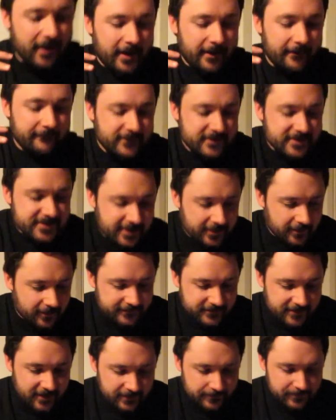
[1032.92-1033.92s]
until
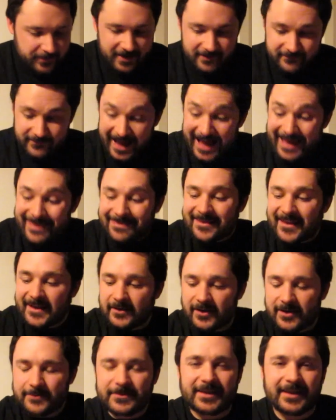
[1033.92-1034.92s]
I've done a bit of it, and
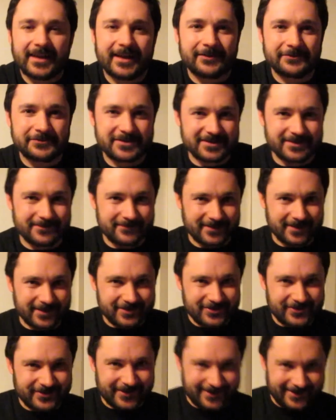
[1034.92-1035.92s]
then I'm allowed something
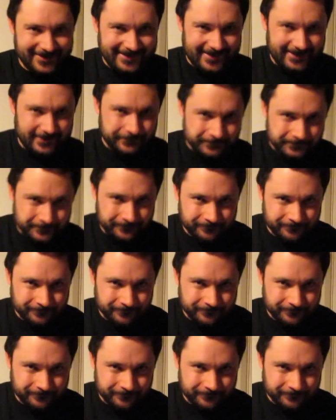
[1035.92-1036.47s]
shiny.